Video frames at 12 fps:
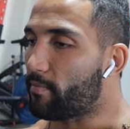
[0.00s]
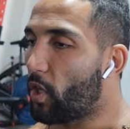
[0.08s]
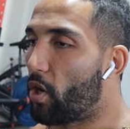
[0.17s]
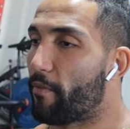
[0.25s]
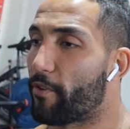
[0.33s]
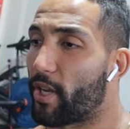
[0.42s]

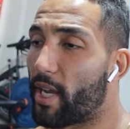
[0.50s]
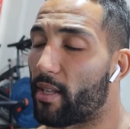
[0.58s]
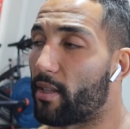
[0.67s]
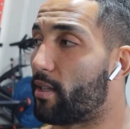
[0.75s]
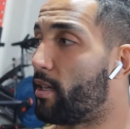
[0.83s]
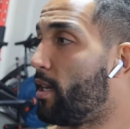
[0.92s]
hopefully you're
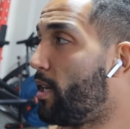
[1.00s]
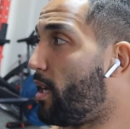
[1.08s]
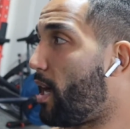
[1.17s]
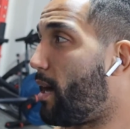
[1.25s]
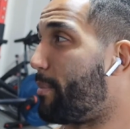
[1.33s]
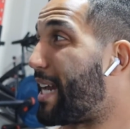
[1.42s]
getting
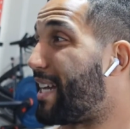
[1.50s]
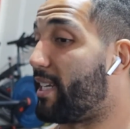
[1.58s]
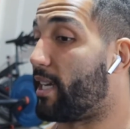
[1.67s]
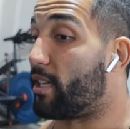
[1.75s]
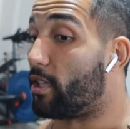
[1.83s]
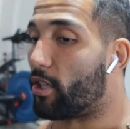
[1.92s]
an
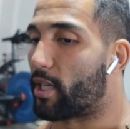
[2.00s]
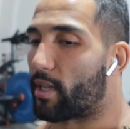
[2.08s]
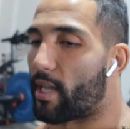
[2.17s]
idea and a look at